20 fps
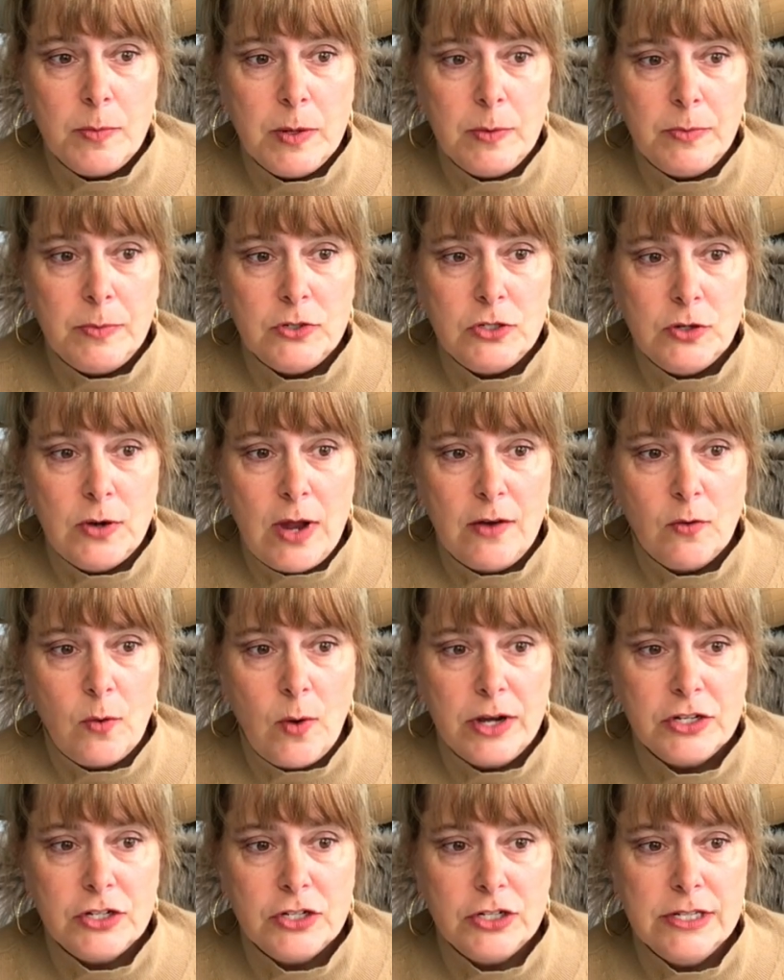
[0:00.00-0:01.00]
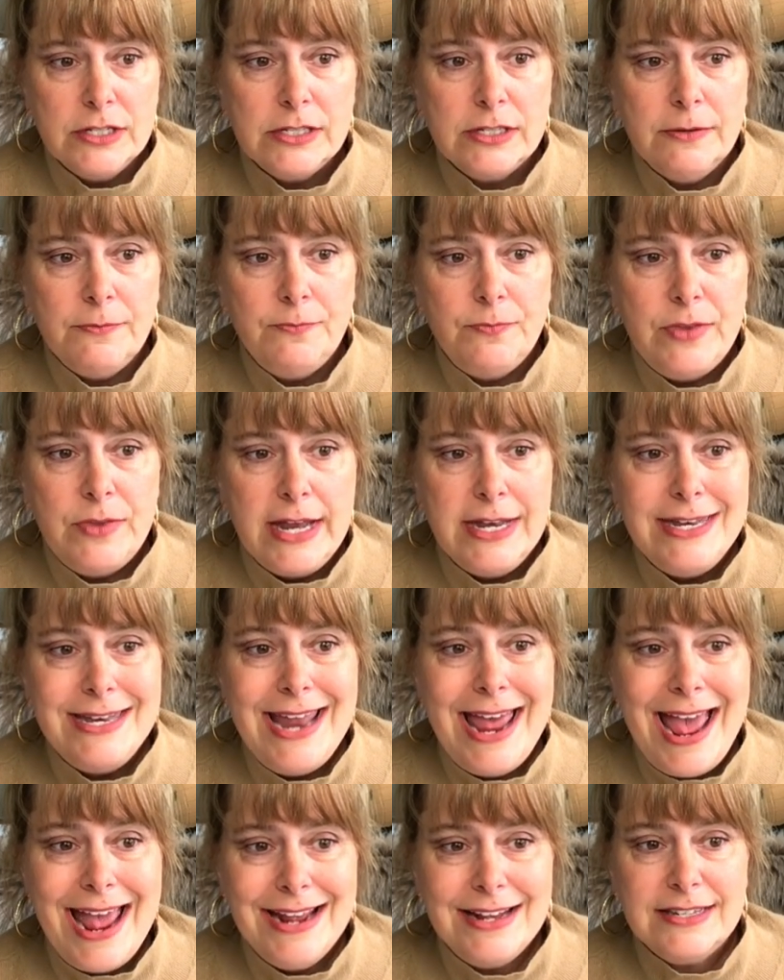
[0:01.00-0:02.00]
of people do have questions. Then,
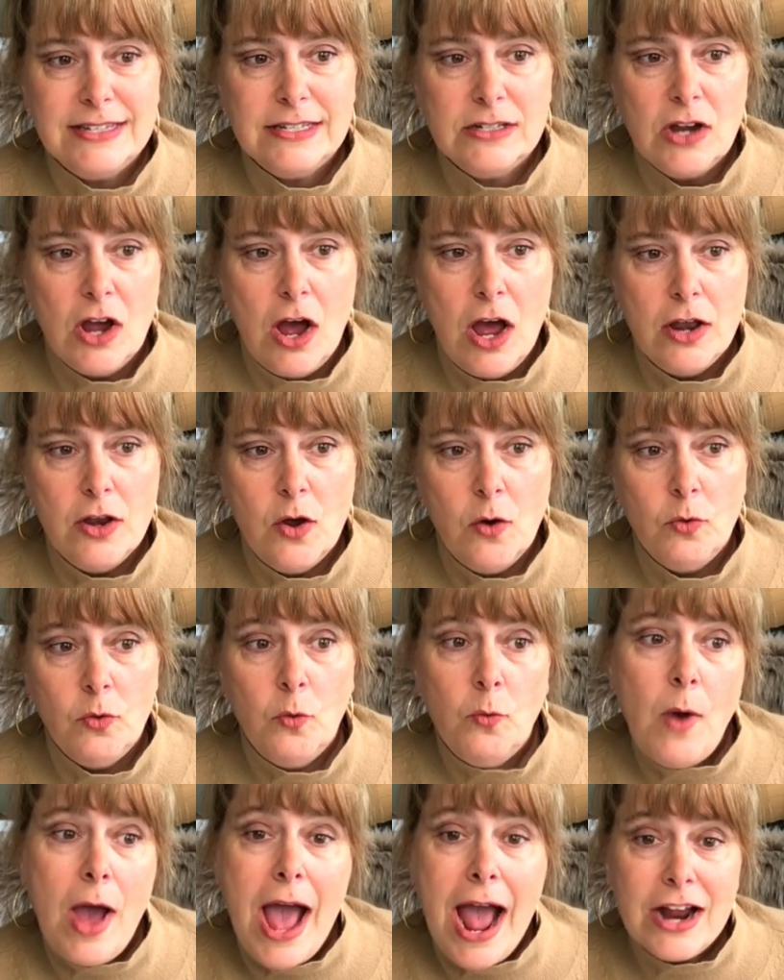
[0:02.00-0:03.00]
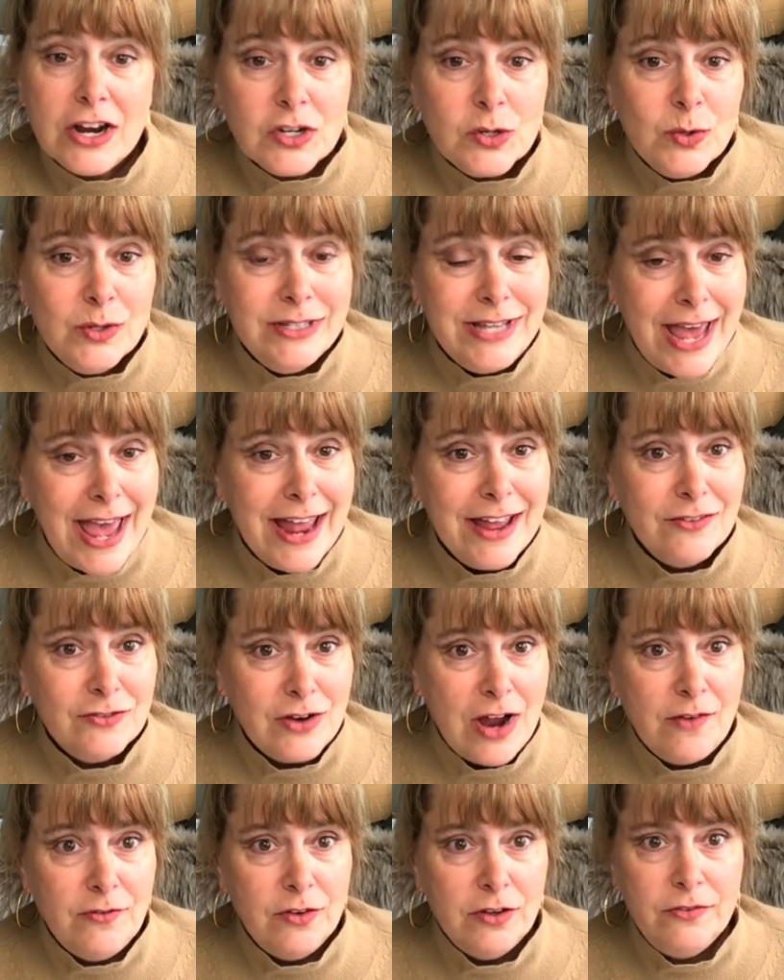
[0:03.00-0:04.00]
next, on the actual day of
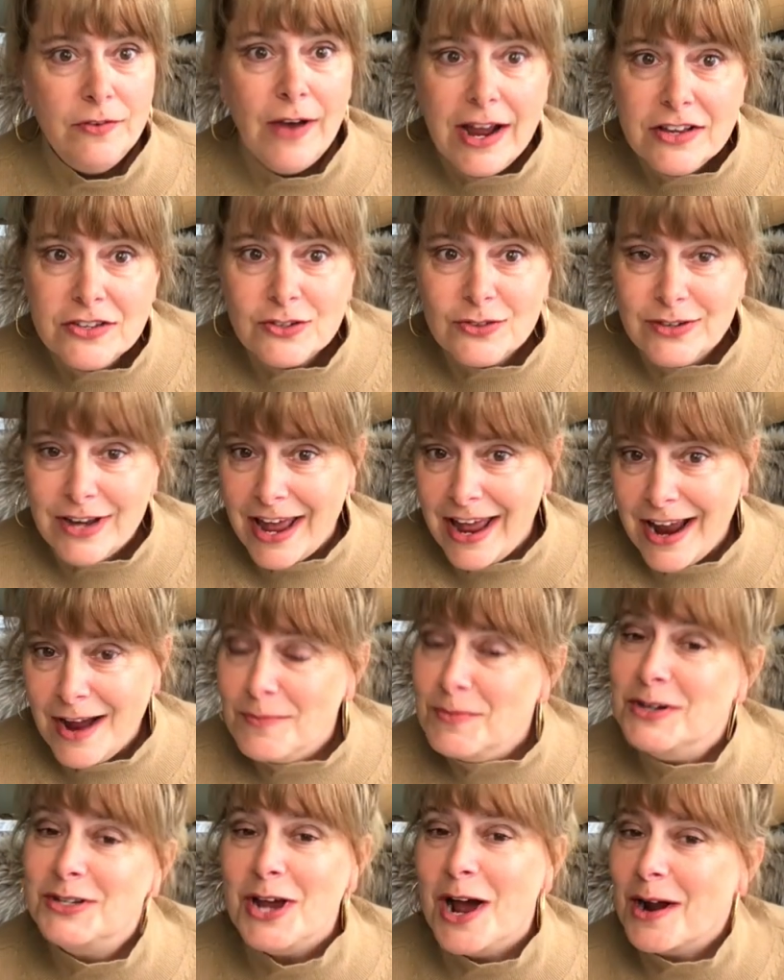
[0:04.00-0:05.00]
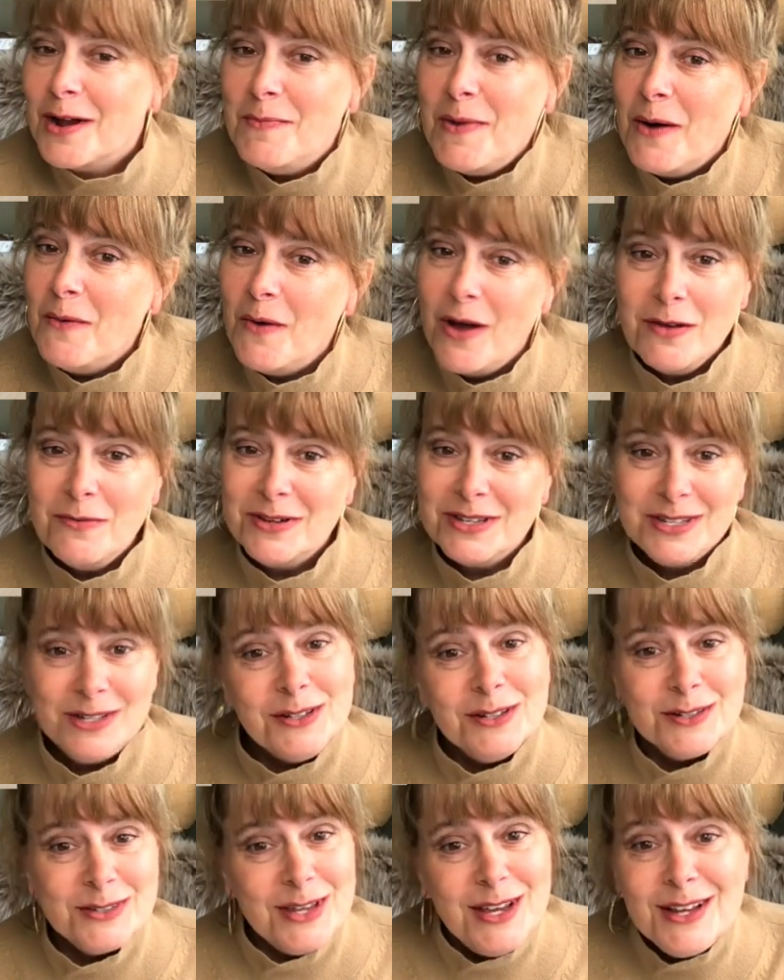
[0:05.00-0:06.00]
Travel Advisor Day, I'm going to talk about why we
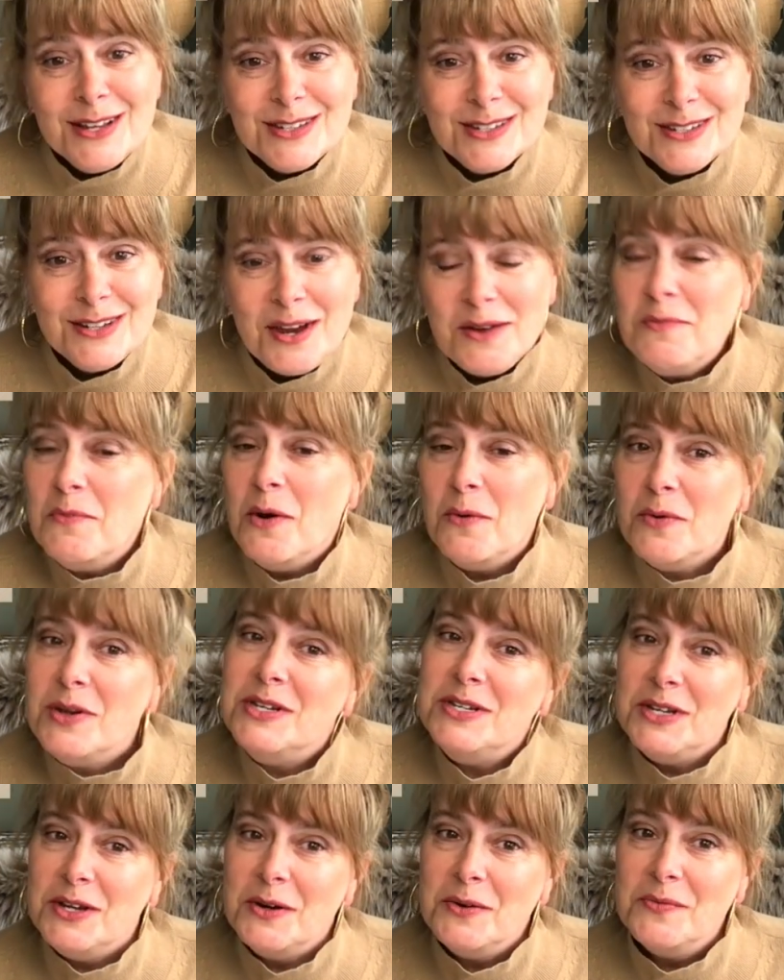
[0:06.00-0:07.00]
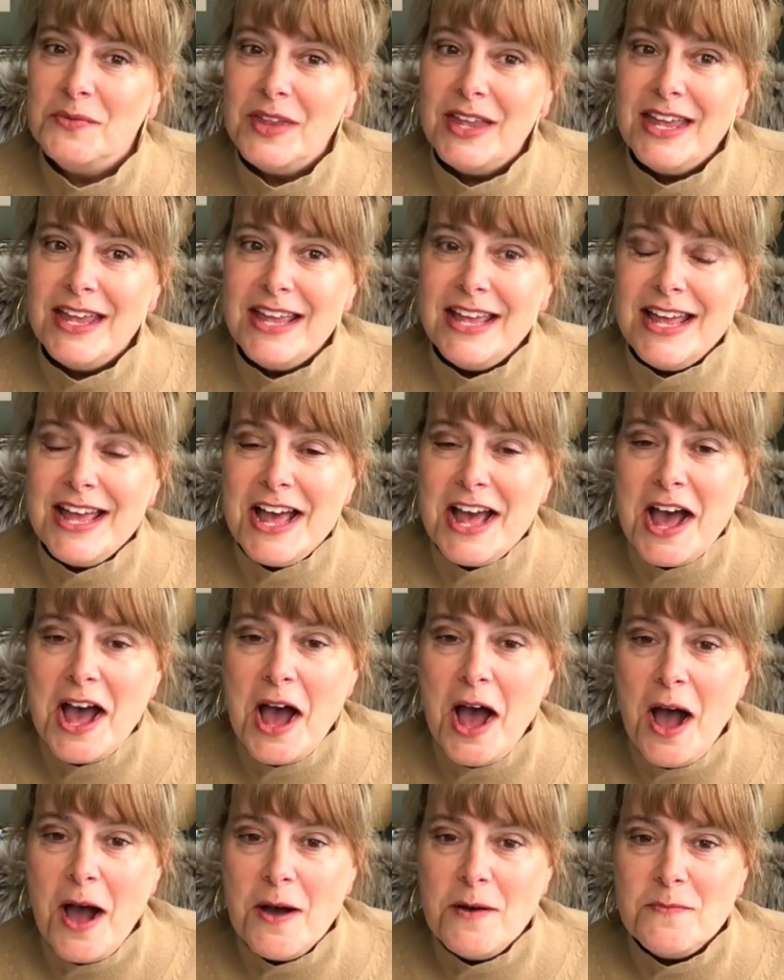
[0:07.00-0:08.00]
still exist and what we do.
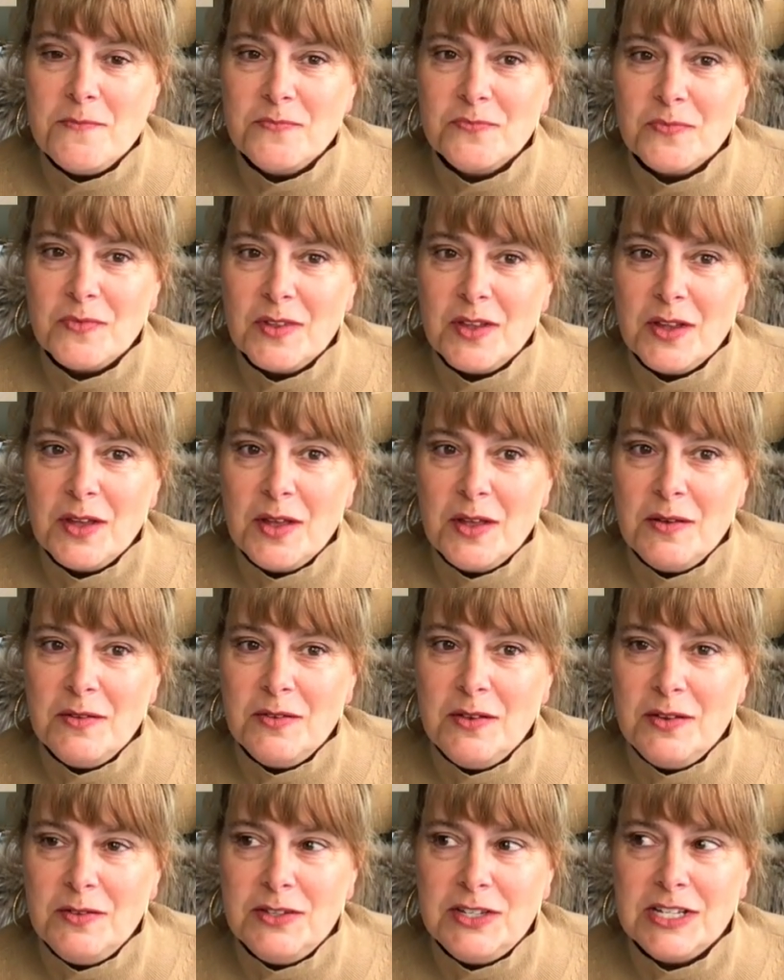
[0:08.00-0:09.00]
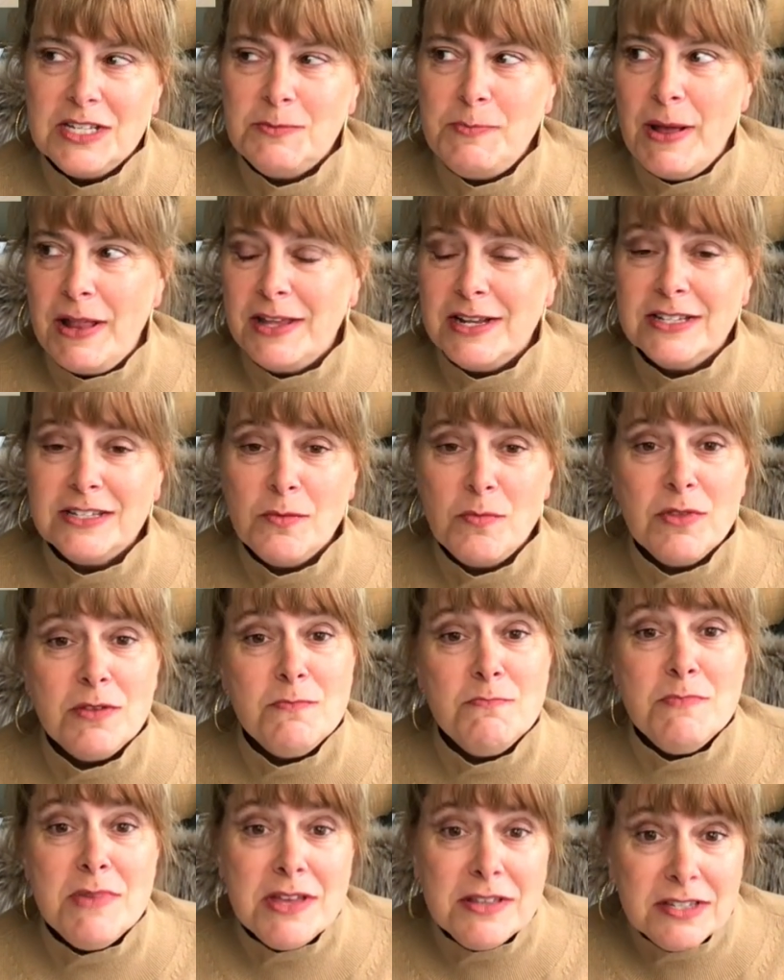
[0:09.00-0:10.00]
Um, dispelling some of the
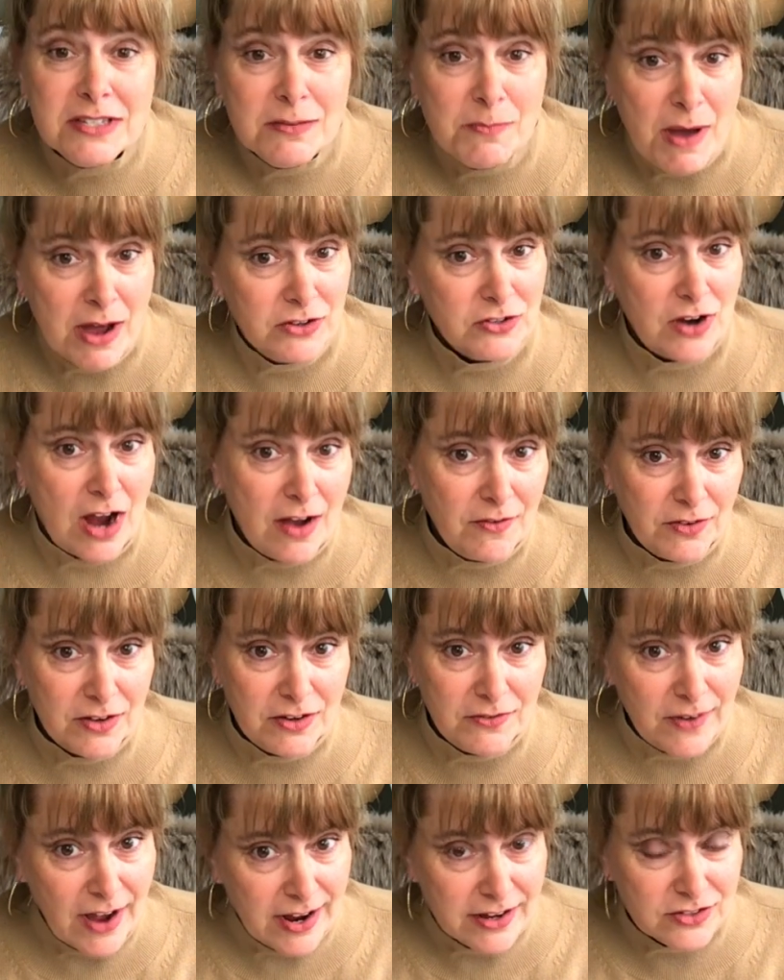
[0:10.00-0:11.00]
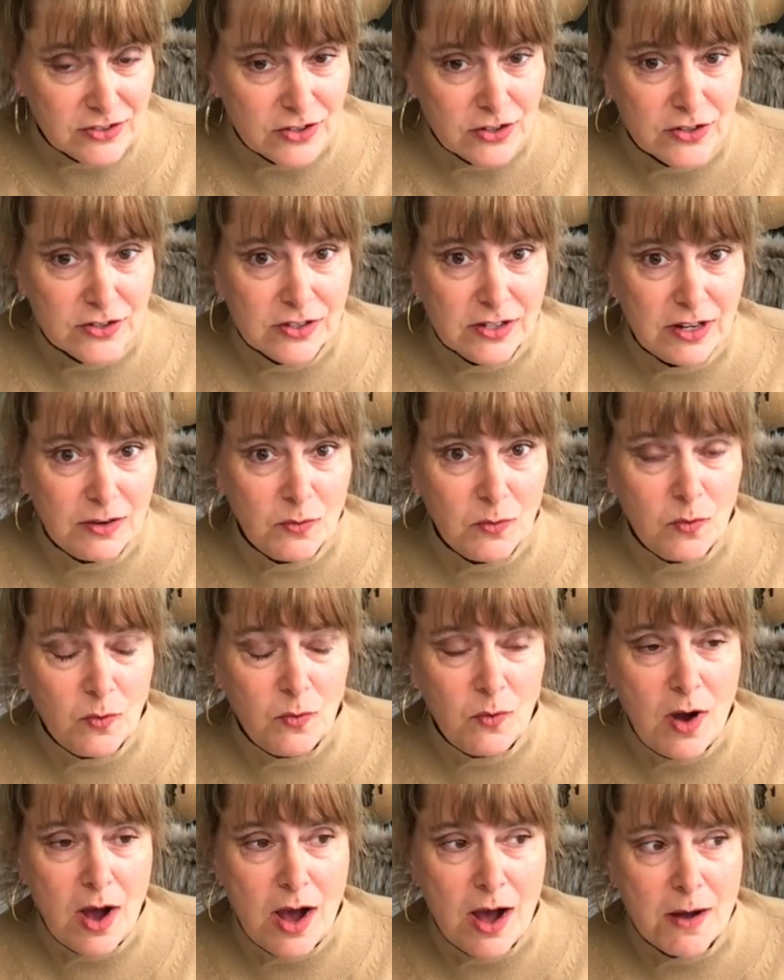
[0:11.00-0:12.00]
myths about travel advisors and
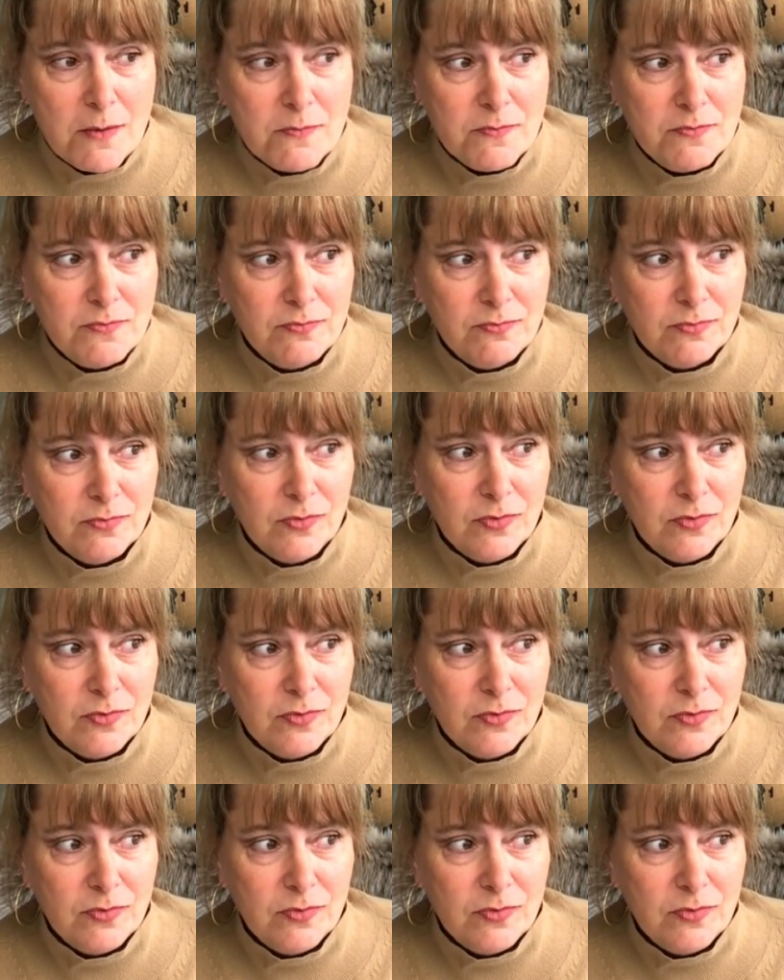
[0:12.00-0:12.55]
um,